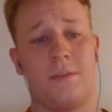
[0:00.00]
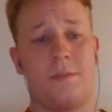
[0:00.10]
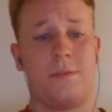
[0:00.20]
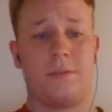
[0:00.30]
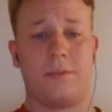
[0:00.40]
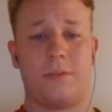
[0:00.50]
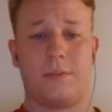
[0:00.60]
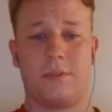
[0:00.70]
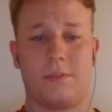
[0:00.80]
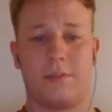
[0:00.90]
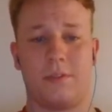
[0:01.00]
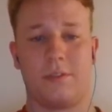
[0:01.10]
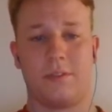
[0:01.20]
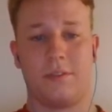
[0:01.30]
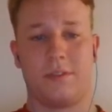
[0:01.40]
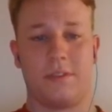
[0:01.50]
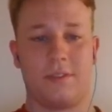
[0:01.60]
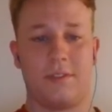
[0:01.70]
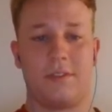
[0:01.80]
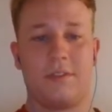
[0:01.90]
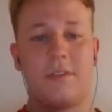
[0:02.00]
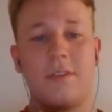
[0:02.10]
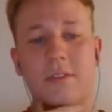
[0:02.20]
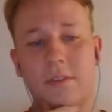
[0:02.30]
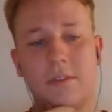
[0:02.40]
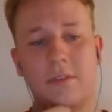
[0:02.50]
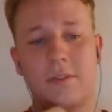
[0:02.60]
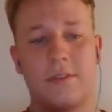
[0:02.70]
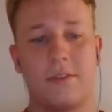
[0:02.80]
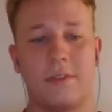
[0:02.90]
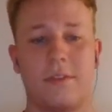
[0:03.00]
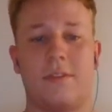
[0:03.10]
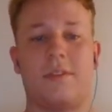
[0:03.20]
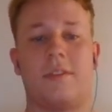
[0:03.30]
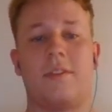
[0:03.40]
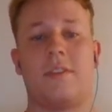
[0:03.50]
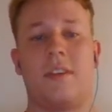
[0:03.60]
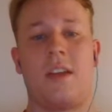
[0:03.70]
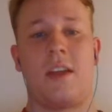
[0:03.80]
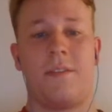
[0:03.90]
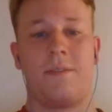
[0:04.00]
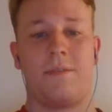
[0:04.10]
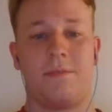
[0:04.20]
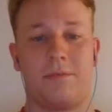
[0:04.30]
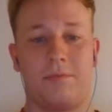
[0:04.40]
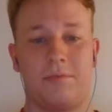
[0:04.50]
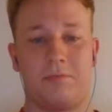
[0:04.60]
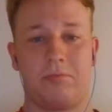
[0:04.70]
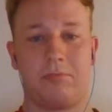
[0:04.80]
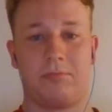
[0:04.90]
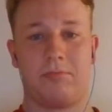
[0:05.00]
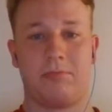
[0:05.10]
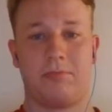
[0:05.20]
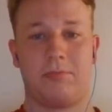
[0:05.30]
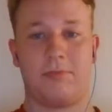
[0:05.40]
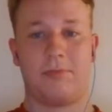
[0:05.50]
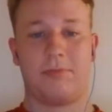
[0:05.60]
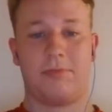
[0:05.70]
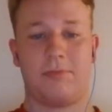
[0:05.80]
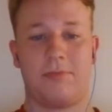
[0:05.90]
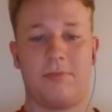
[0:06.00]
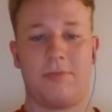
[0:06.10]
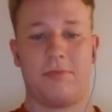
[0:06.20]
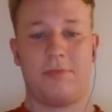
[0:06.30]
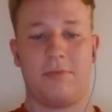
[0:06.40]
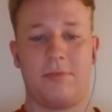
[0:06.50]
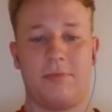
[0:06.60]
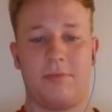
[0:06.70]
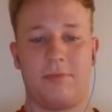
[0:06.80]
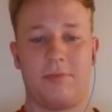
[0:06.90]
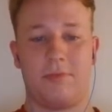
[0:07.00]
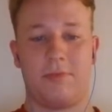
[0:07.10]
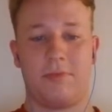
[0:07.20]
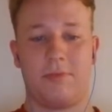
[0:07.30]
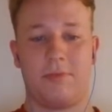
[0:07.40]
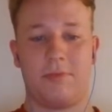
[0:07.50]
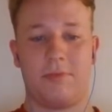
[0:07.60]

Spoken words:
[no speech]